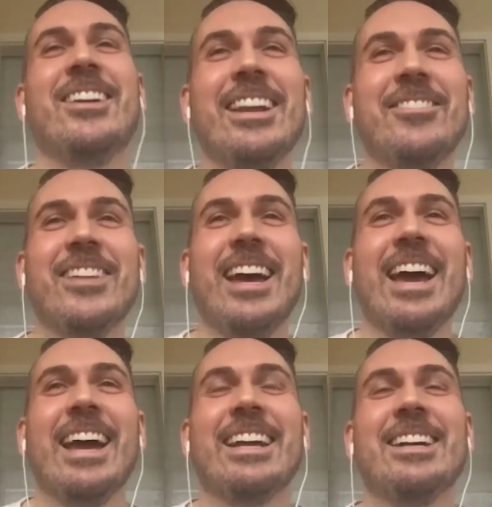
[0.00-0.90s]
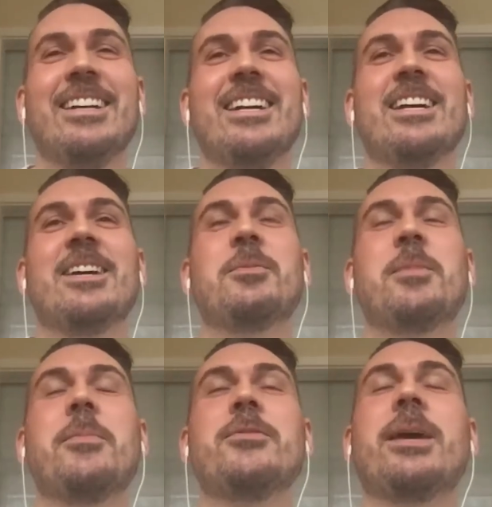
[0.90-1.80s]
red flag. My
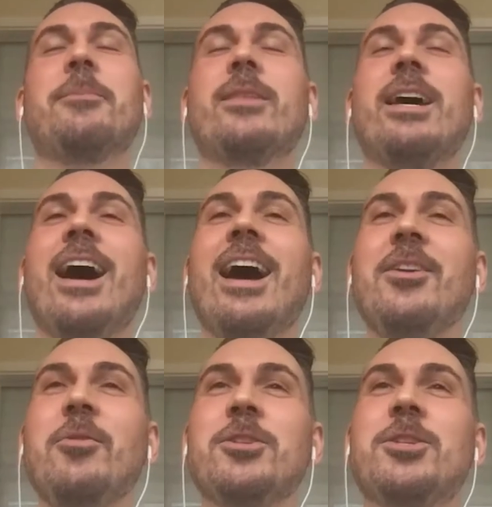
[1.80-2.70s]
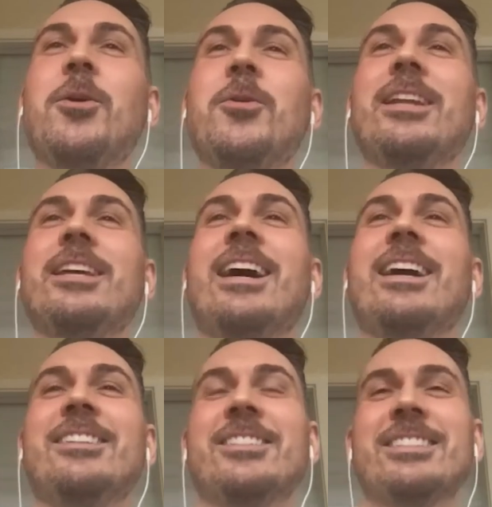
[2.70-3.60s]
mom was like, I don't totally
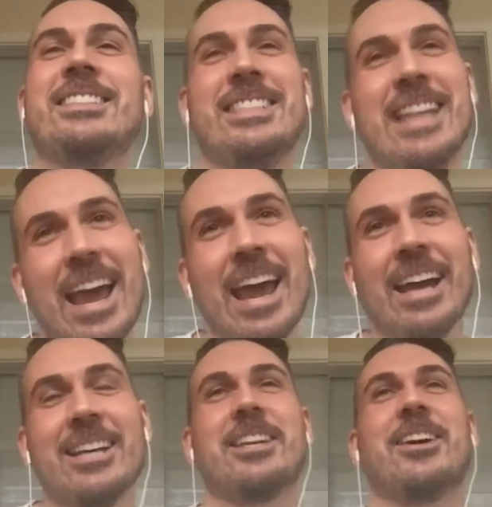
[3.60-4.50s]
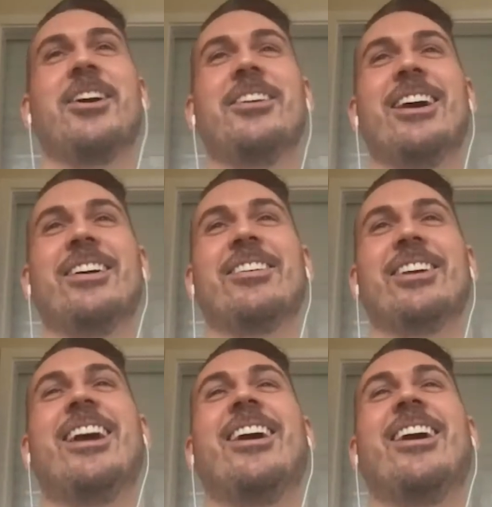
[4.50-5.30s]
understand. It's like, oh no, here we go.